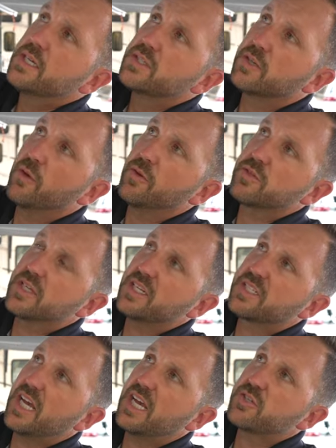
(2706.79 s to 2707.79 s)
So there's an
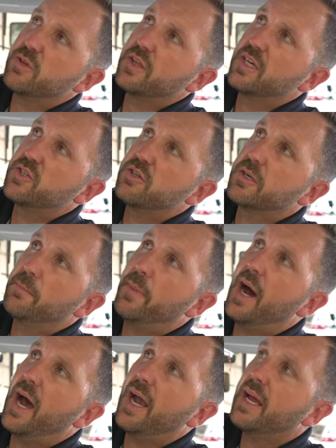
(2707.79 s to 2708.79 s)
accessory that you can
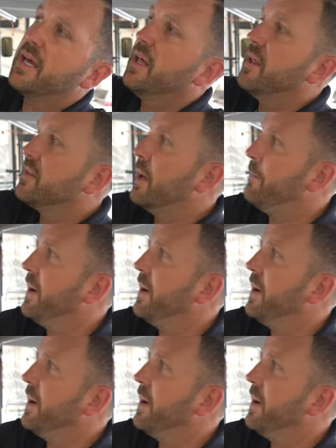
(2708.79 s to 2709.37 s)
buy that